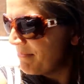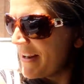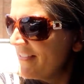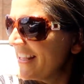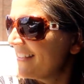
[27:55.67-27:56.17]
But
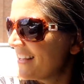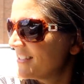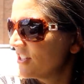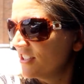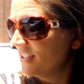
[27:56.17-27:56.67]
I feel like that's
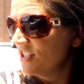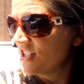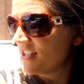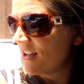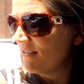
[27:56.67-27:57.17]
a good
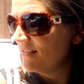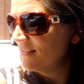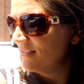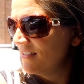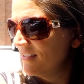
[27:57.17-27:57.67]
delicious, though.
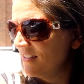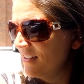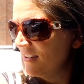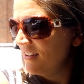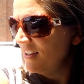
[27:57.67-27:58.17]
I
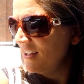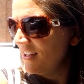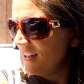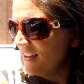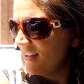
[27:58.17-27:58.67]
know, it's
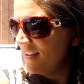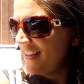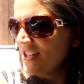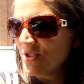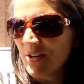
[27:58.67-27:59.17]
because it is.
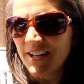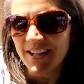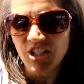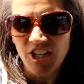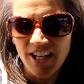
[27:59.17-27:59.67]
They tra
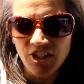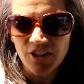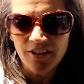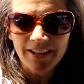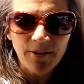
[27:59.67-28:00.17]
they changed
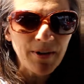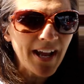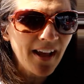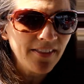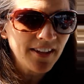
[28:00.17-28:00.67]
their, like we
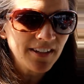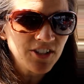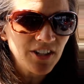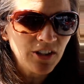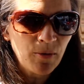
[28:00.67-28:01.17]
had the
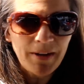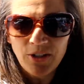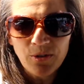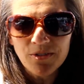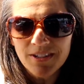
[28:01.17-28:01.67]
lo mein
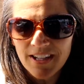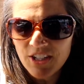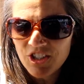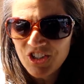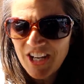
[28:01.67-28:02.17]
noodles and they
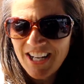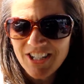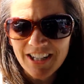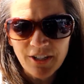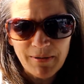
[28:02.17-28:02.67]
changed
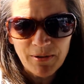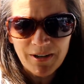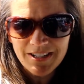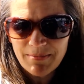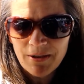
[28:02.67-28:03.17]
a little bit of the recipe.